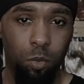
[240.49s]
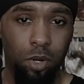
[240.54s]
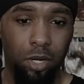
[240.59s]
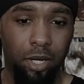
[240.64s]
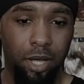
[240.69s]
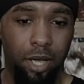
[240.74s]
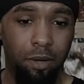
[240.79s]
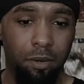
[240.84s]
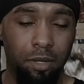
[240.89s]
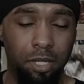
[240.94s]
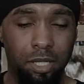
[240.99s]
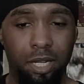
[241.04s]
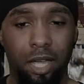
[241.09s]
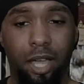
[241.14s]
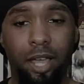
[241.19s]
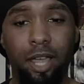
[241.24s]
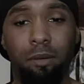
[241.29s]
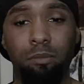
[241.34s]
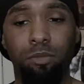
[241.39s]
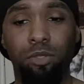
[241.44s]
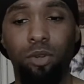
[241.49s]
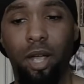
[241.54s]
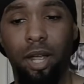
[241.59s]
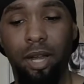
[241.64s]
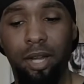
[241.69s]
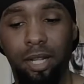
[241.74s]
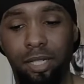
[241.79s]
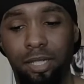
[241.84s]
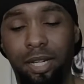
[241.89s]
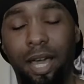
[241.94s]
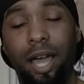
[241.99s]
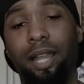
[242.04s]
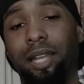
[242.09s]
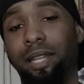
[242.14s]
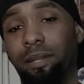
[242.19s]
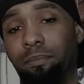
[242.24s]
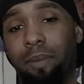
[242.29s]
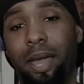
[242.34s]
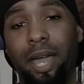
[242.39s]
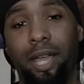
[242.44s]
workout, because I am trying to dial
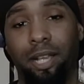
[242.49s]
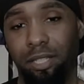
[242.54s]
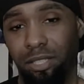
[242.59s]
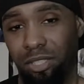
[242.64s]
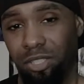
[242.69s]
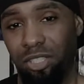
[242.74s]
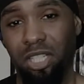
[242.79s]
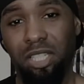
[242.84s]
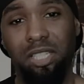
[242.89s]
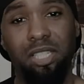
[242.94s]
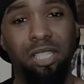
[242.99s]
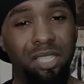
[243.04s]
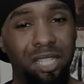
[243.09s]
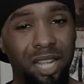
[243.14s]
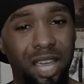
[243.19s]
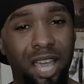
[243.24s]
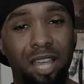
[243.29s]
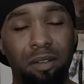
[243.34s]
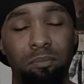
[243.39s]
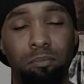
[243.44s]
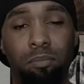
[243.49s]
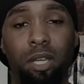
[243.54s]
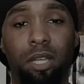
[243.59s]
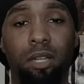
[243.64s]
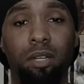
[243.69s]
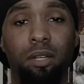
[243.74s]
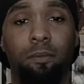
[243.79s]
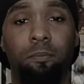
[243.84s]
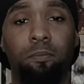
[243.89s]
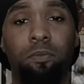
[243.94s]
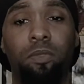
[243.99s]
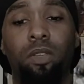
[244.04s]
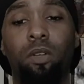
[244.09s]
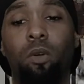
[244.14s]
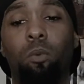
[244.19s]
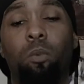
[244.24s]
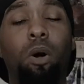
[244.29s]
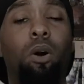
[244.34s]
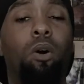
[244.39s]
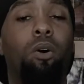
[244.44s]
it back just a tad bit
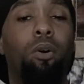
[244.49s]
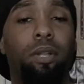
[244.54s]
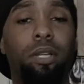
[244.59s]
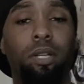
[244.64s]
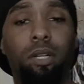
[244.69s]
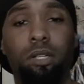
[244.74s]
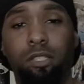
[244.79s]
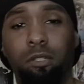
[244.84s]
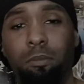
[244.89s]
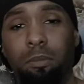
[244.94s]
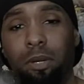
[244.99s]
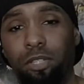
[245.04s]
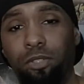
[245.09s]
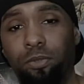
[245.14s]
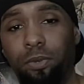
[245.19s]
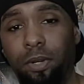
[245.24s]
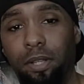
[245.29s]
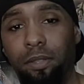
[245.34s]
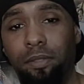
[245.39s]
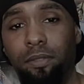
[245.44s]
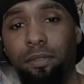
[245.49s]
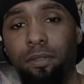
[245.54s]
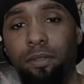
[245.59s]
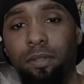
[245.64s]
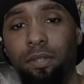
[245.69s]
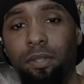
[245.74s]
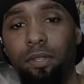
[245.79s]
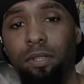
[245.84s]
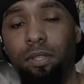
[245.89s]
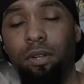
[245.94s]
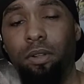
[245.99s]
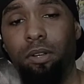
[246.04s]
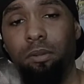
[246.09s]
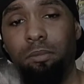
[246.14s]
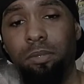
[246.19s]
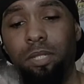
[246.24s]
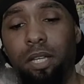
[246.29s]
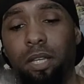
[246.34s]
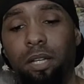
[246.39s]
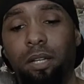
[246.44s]
while holding on to my strength. You know what
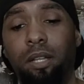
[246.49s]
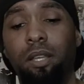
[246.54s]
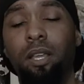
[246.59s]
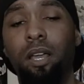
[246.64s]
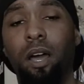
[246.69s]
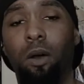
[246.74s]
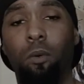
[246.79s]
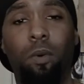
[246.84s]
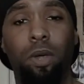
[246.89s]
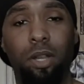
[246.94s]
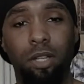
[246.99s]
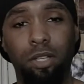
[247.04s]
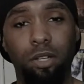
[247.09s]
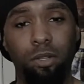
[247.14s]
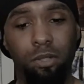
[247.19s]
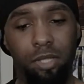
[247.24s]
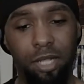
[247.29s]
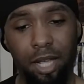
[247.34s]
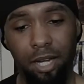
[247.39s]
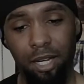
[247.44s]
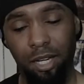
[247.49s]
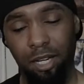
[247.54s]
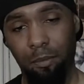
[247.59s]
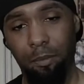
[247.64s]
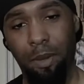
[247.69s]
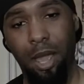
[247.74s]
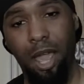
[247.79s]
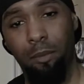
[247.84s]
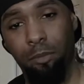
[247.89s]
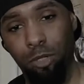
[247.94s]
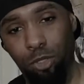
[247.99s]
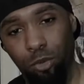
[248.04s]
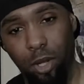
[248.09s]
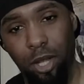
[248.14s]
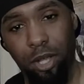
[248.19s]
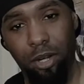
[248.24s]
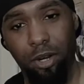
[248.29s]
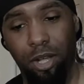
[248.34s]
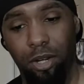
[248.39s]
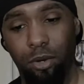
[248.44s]
I'm saying? I want to, tighten it up. I am a
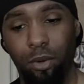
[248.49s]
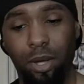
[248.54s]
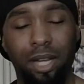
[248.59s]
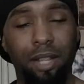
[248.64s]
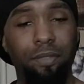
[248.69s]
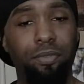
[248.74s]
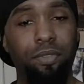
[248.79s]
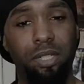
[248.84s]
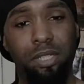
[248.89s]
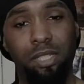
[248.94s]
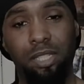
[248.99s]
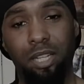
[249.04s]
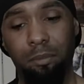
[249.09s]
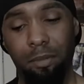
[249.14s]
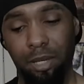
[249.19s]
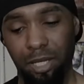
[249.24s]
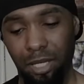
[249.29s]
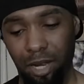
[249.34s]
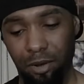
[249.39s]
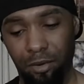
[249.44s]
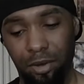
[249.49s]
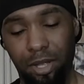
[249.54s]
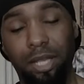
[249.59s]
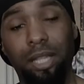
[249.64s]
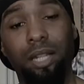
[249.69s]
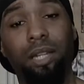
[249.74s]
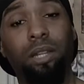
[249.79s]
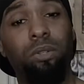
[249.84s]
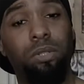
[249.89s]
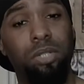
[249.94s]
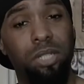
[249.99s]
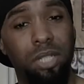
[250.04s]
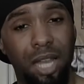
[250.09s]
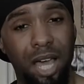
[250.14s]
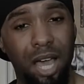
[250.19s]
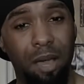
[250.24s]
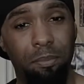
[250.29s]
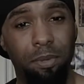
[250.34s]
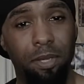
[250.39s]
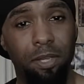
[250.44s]
trainer. I know I let the stomach area get a little
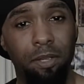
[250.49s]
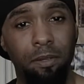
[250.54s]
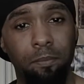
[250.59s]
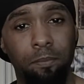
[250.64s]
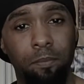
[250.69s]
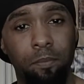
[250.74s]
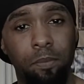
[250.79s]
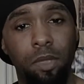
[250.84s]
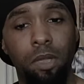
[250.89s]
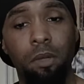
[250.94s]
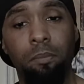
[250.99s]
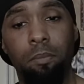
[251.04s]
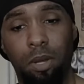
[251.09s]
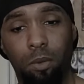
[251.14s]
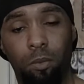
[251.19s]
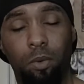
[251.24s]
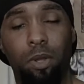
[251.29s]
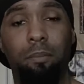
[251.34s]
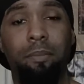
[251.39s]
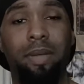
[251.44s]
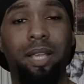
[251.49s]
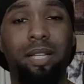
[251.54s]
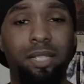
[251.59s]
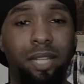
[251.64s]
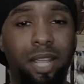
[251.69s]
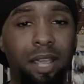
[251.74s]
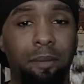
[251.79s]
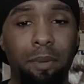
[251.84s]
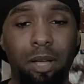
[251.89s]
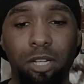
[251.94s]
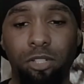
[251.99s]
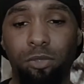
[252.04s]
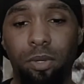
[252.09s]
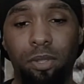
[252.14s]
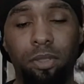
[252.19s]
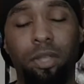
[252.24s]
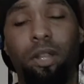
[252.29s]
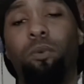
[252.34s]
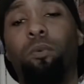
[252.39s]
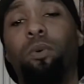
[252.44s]
sloppy, but I want to maintain my
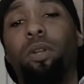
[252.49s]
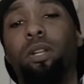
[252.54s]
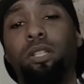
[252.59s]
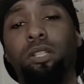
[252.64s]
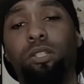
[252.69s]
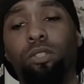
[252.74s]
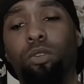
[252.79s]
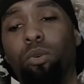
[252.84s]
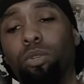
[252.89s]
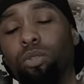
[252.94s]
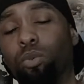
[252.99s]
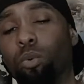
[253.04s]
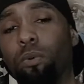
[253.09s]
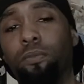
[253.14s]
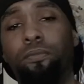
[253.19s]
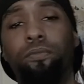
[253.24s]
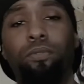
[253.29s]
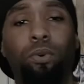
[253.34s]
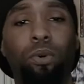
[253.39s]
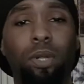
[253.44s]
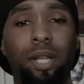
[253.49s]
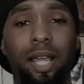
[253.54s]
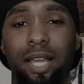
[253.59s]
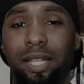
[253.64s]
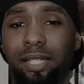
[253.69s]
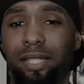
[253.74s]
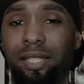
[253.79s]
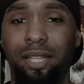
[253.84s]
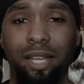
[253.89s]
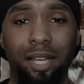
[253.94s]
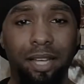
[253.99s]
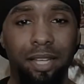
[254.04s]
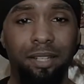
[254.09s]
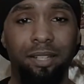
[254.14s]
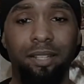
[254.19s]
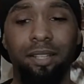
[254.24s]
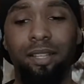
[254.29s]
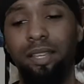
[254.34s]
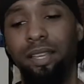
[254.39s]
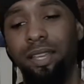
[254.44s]
strength. I don't want to just go into a full-ass cut
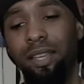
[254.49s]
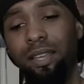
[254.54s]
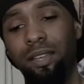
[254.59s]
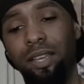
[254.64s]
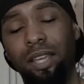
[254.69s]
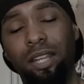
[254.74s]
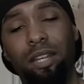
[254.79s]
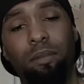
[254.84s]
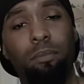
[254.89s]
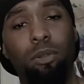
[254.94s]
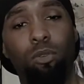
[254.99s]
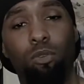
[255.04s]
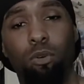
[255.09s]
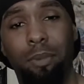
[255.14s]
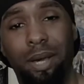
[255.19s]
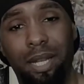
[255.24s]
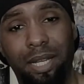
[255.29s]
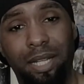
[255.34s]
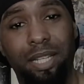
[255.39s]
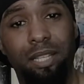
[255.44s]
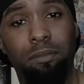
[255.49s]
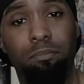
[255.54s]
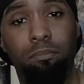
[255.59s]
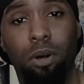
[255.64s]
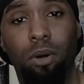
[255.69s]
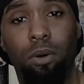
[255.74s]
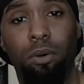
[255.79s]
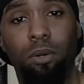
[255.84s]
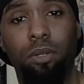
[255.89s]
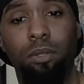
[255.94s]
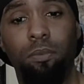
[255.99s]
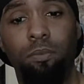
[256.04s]
in the middle of my lean bulk.